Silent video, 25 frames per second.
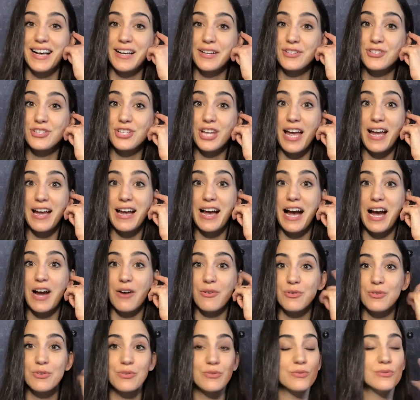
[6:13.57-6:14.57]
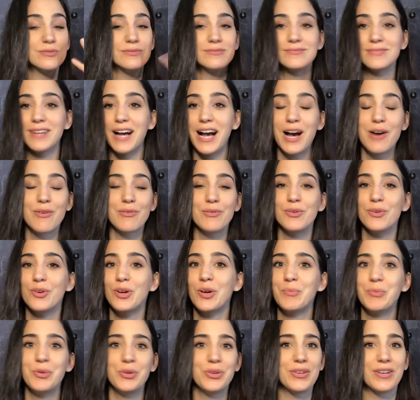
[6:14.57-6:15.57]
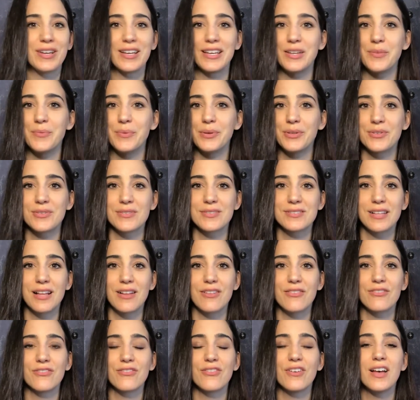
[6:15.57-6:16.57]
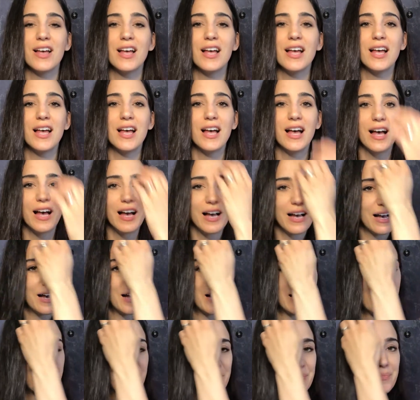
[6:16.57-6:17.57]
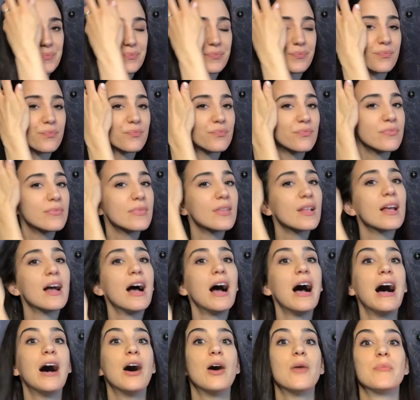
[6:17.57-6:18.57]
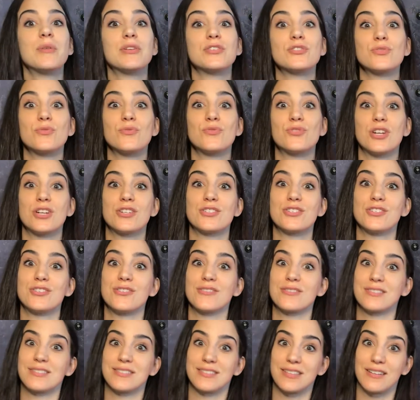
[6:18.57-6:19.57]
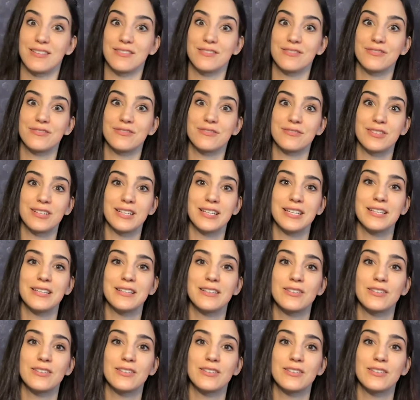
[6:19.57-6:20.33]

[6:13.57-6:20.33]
Check how are you communicating with yourself, how much you're judging yourself, right?